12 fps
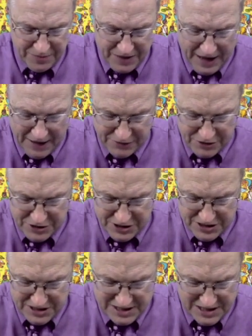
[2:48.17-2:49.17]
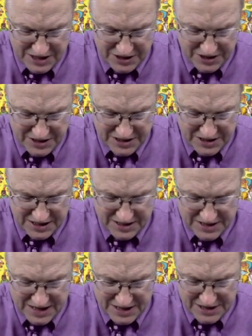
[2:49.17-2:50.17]
After Jesus said these
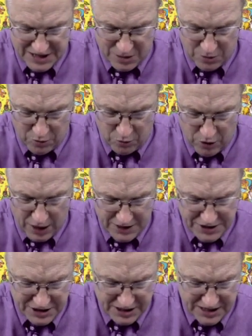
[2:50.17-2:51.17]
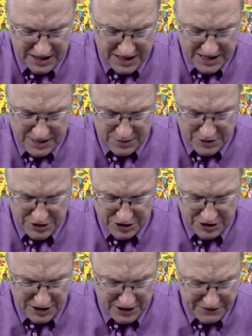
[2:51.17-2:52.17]
things, as they were watching, he was
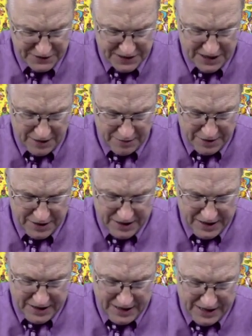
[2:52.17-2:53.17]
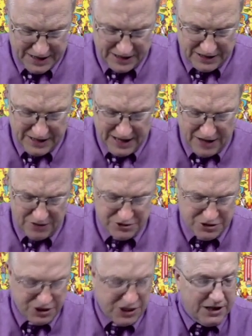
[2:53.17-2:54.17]
lifted up, and a cloud
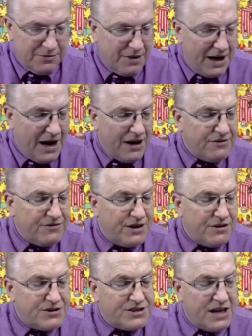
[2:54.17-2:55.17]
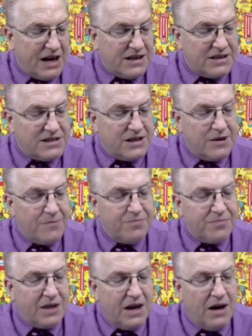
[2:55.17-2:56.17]
took him out of their sight.
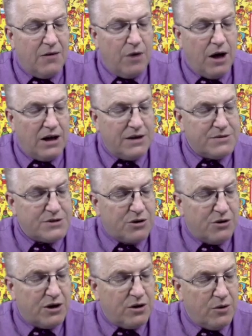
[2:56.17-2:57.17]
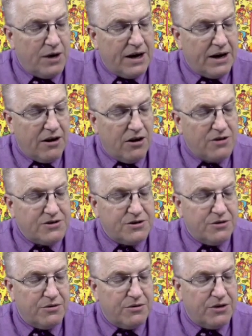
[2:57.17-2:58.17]
And while he was going away,
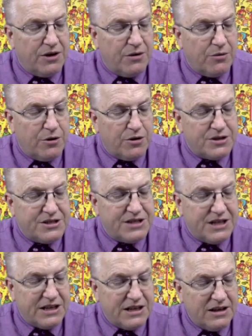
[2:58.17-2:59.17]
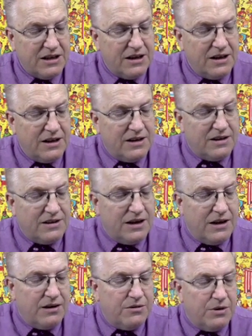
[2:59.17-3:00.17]
also there were sitting,
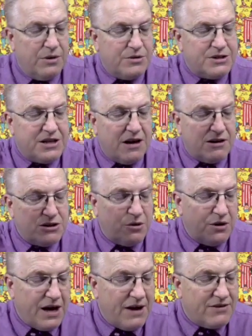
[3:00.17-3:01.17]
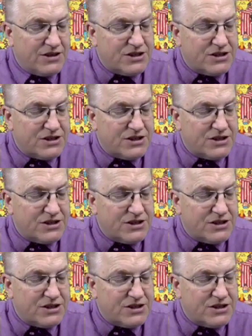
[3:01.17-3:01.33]
they, were staring toward heaven.